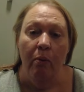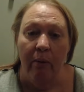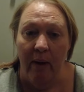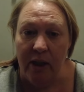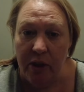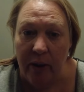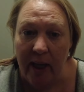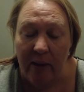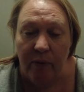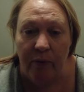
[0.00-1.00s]
we were actually going
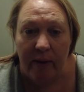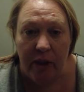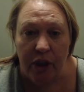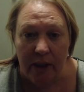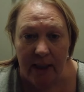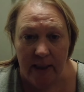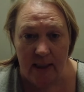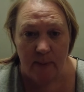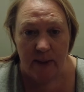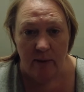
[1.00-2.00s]
to have a very chill day.
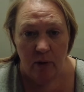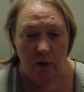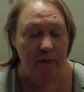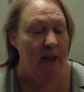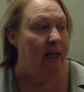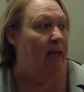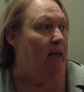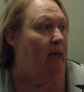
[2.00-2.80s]
This was our off day.